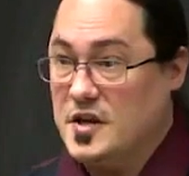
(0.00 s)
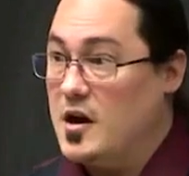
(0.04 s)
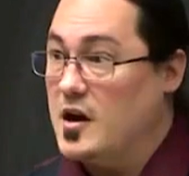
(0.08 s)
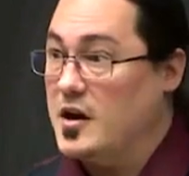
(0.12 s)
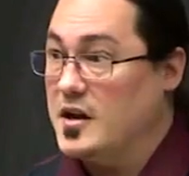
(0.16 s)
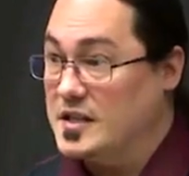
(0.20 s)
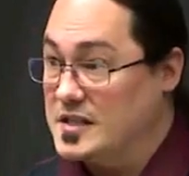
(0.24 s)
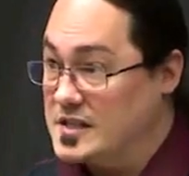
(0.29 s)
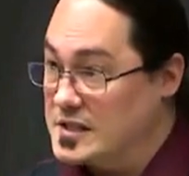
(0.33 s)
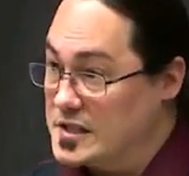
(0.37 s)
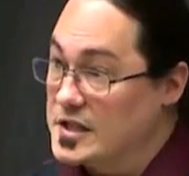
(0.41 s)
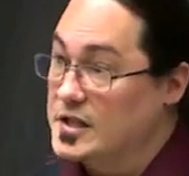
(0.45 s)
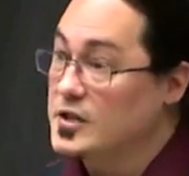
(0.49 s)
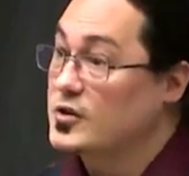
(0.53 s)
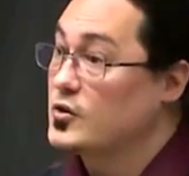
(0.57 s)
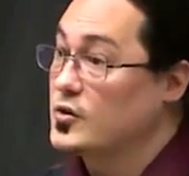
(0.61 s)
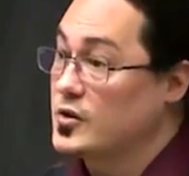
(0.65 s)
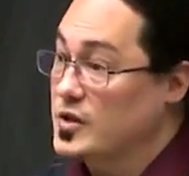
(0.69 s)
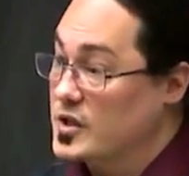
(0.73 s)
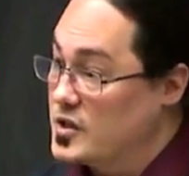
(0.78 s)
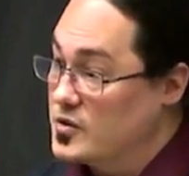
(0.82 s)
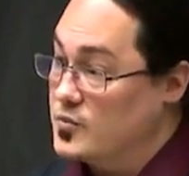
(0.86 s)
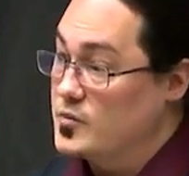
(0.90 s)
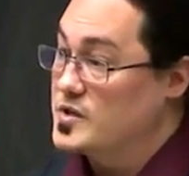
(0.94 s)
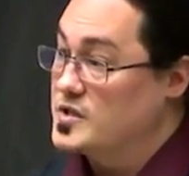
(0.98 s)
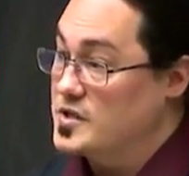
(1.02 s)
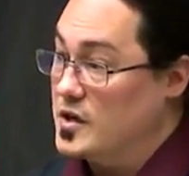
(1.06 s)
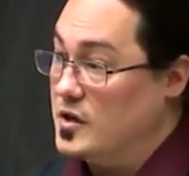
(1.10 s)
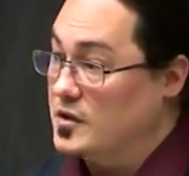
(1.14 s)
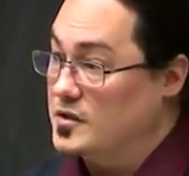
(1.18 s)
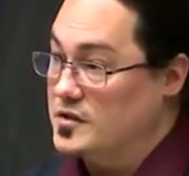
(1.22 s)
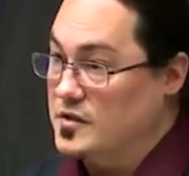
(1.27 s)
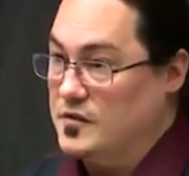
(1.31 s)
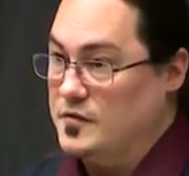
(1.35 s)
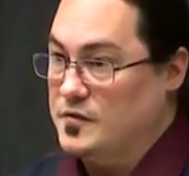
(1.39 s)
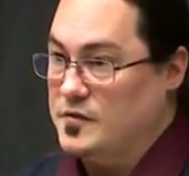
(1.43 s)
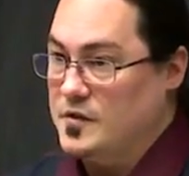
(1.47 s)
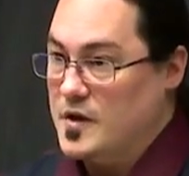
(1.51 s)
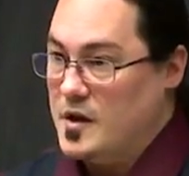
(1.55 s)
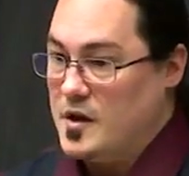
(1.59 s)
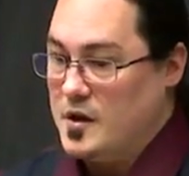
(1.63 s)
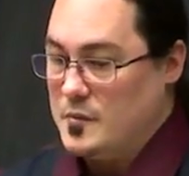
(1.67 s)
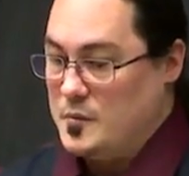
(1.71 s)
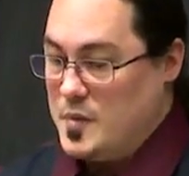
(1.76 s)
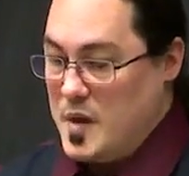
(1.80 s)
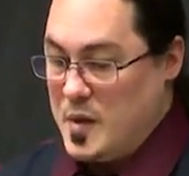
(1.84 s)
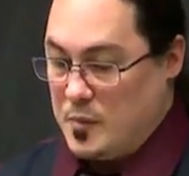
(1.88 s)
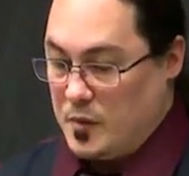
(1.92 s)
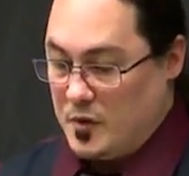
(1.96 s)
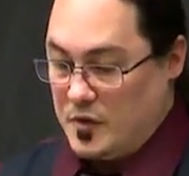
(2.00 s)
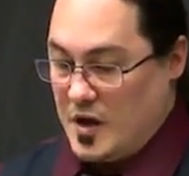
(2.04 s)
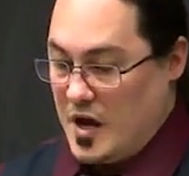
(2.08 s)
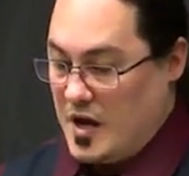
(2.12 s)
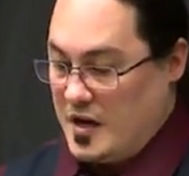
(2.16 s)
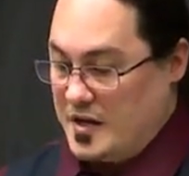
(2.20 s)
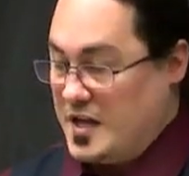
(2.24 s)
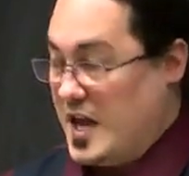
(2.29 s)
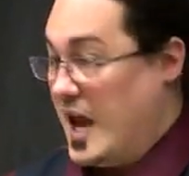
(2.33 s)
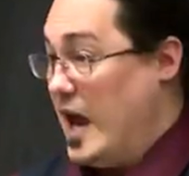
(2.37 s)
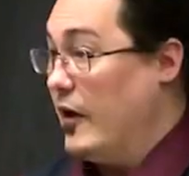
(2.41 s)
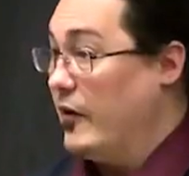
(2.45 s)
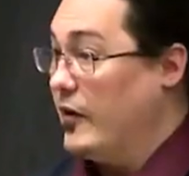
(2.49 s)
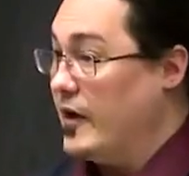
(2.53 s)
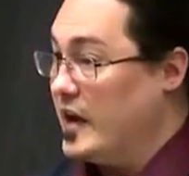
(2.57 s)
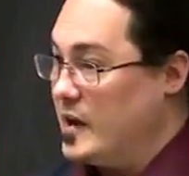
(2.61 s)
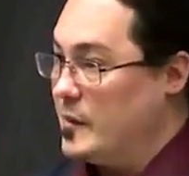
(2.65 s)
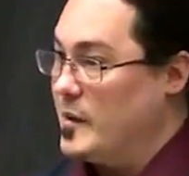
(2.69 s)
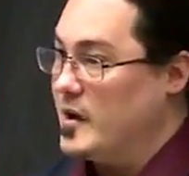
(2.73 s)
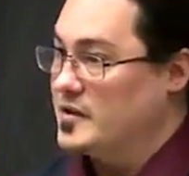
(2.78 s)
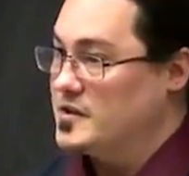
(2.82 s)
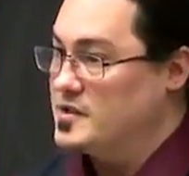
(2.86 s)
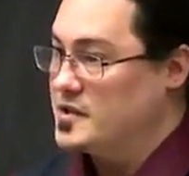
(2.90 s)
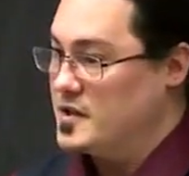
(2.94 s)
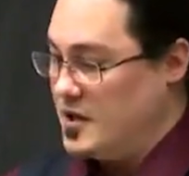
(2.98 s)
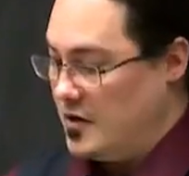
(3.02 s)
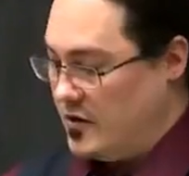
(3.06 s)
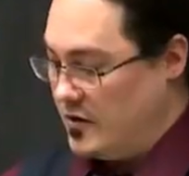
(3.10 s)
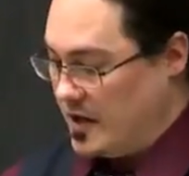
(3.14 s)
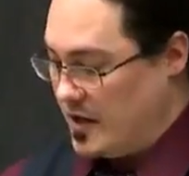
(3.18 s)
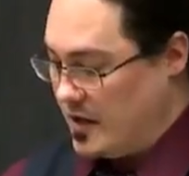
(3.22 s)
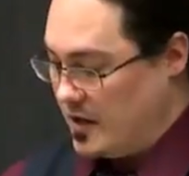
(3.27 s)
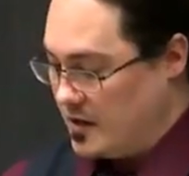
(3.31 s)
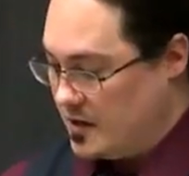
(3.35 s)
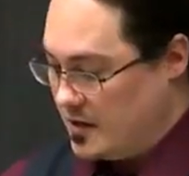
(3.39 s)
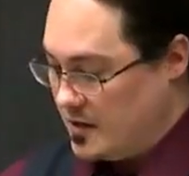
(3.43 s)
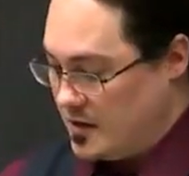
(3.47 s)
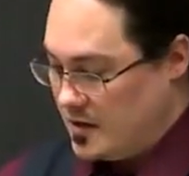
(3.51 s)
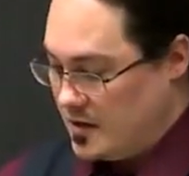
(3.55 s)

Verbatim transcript: talk is literally the result of people not caring about security